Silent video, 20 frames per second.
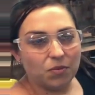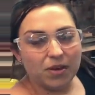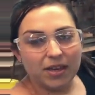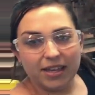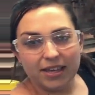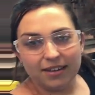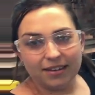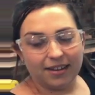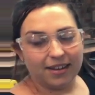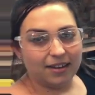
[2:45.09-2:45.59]
We
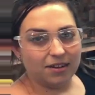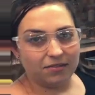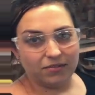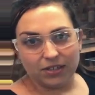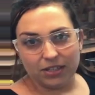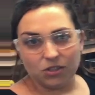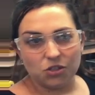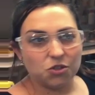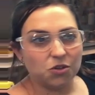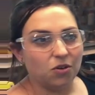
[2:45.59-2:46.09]
can kind
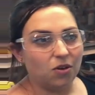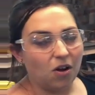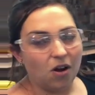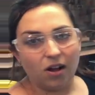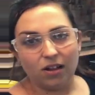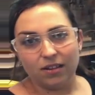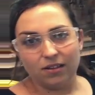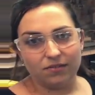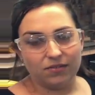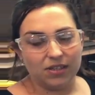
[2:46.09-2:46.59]
of control
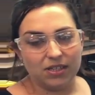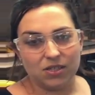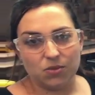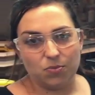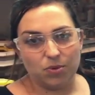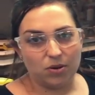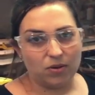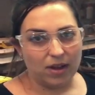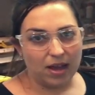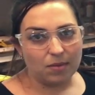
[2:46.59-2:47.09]
all of these
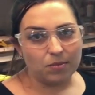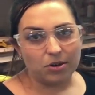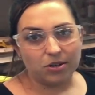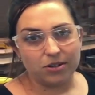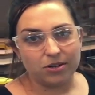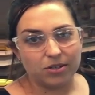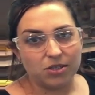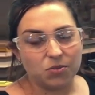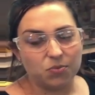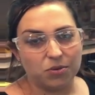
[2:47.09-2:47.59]

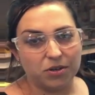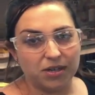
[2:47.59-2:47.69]
parameters